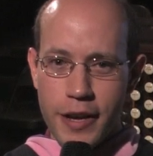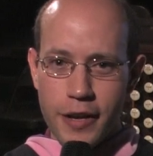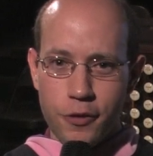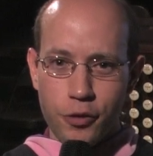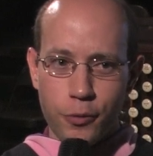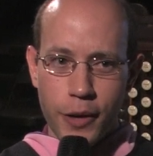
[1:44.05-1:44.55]

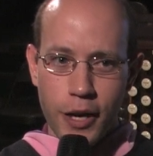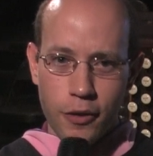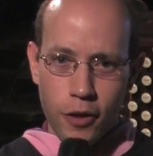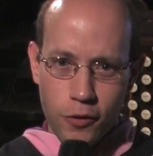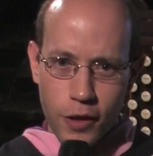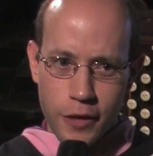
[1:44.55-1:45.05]
And
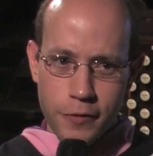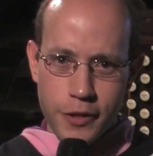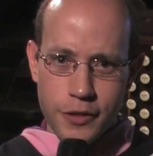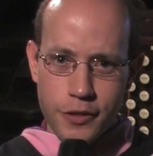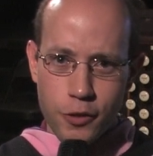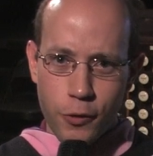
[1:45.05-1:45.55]
throughout, a lot of
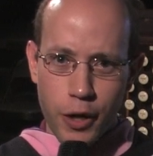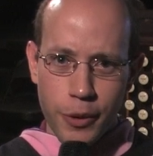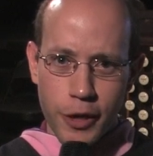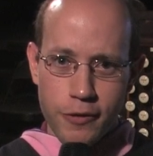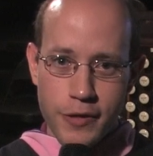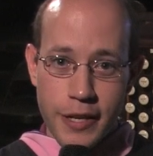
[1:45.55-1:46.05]
these chorale
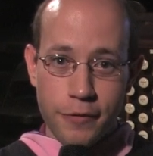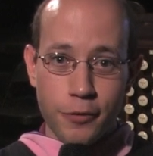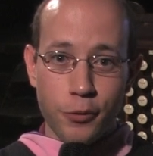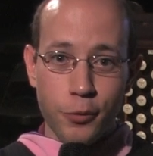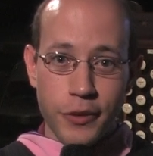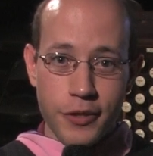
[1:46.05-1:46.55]
preludes have
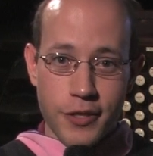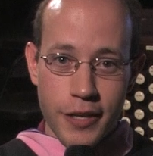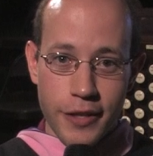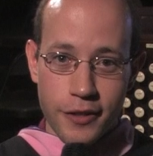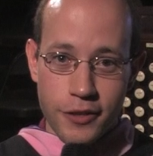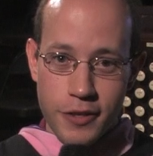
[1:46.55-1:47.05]
3
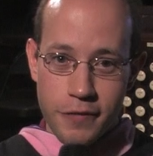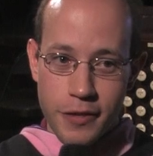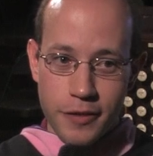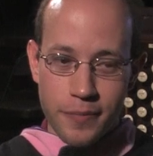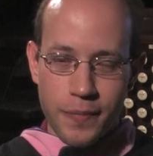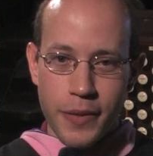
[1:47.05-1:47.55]
settings of
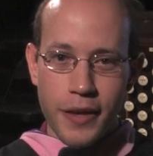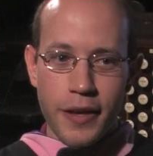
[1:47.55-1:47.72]
them.